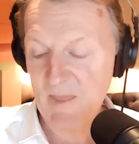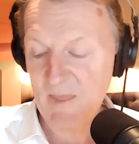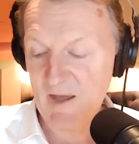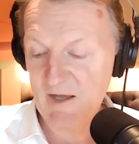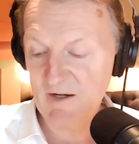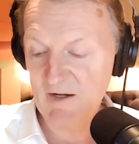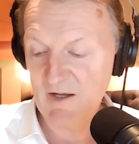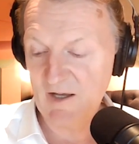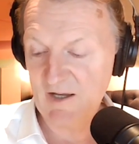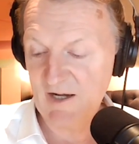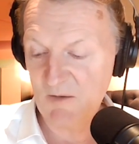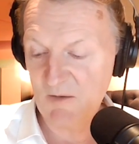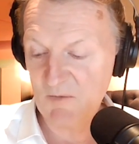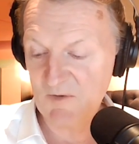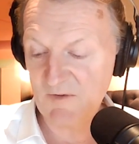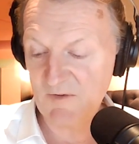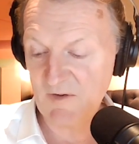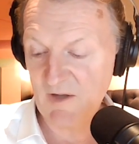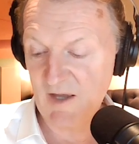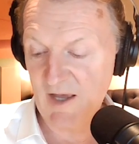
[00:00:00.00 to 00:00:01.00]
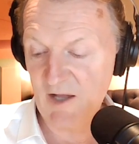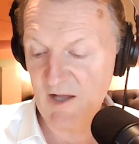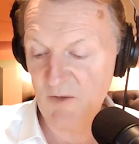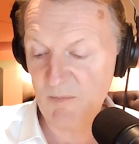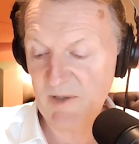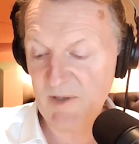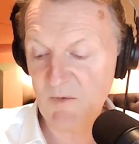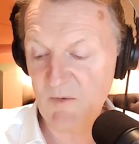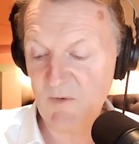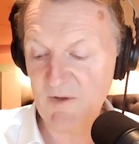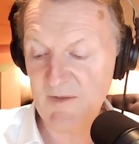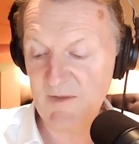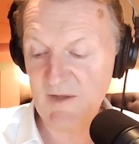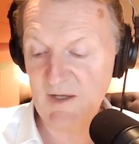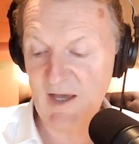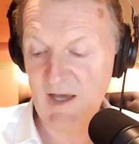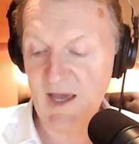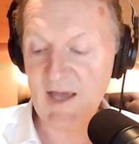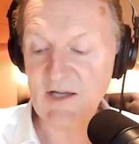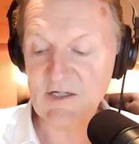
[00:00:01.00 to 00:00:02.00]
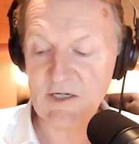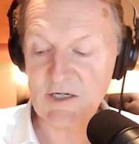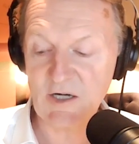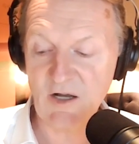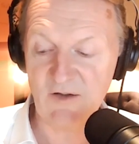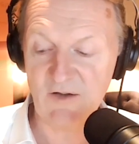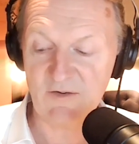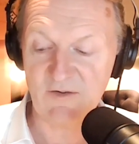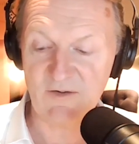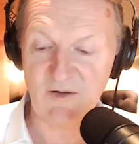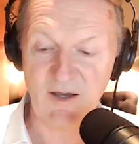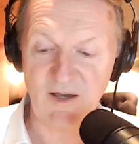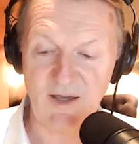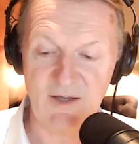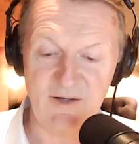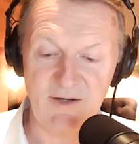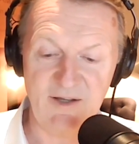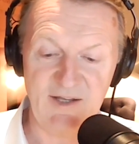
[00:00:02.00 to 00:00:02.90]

And I was helping with the HR side.